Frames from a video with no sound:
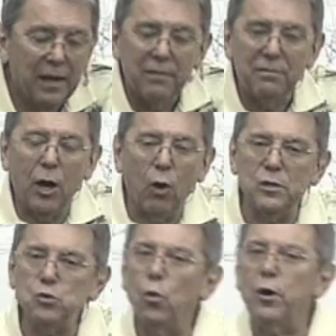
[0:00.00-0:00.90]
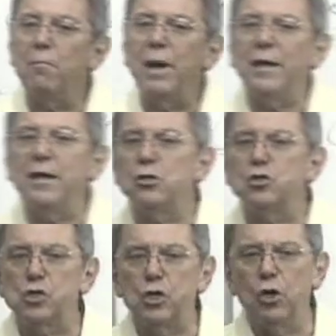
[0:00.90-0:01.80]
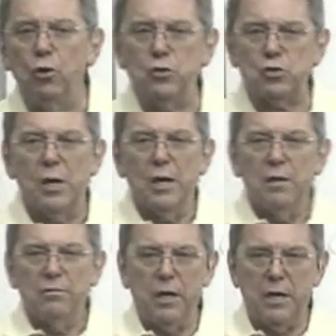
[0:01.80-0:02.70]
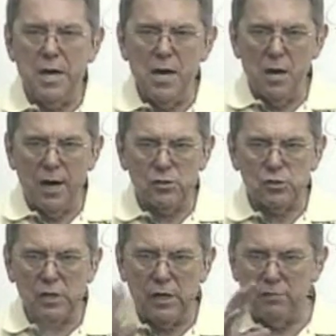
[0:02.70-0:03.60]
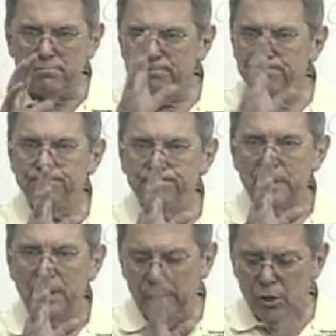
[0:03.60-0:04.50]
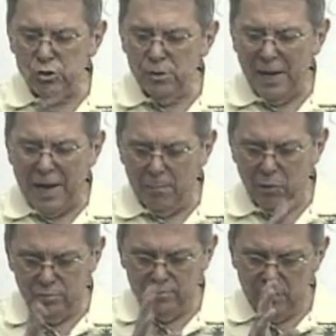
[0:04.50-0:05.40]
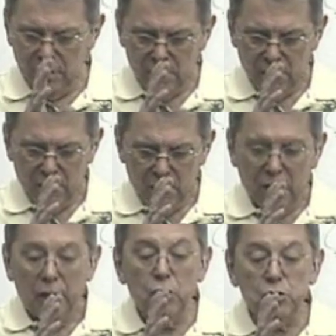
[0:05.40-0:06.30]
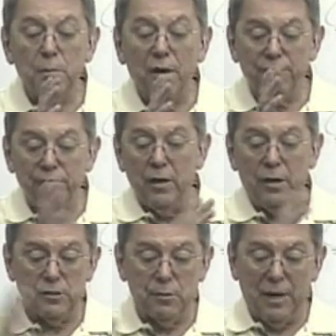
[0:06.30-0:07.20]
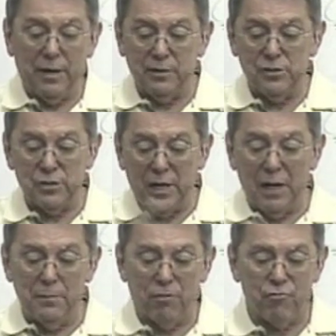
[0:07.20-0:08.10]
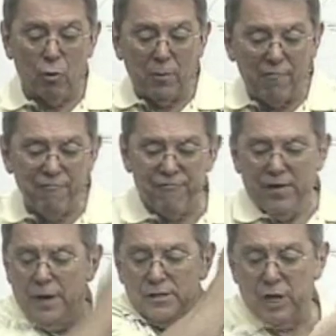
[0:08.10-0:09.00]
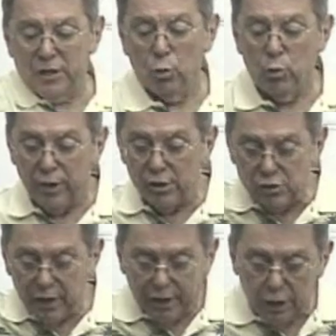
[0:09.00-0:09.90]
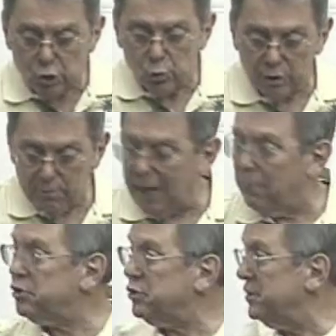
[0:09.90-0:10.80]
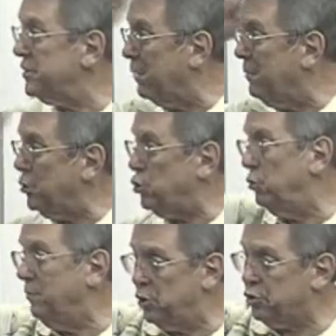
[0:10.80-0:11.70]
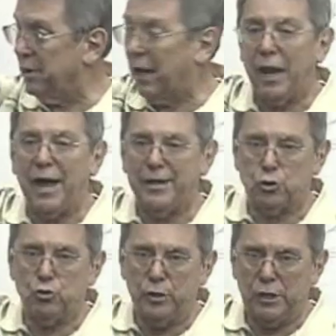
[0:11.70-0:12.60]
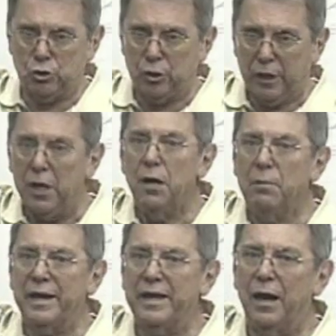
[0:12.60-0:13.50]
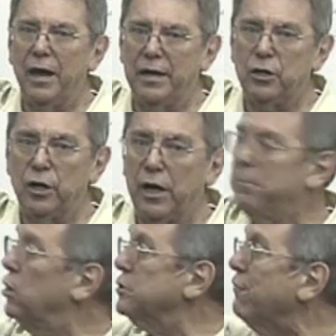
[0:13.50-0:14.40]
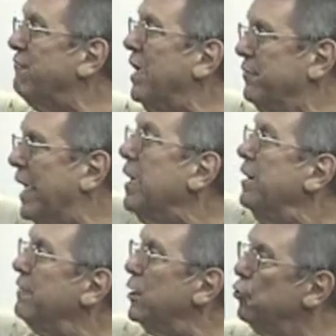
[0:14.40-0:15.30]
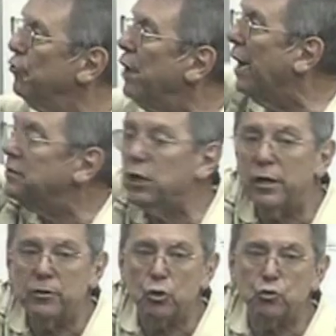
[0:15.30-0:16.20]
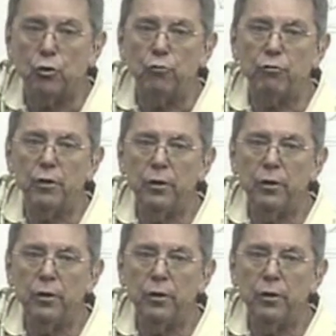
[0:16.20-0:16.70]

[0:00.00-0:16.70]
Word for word: They always want to make excuse. They cannot say, here's the Bible. Here's my feelings about this guy. Let me throw my feelings out the window and say, here's what the Bible says. That means you, mister, and I liked you yesterday, but I can't like you today because I found out that you're not telling the truth.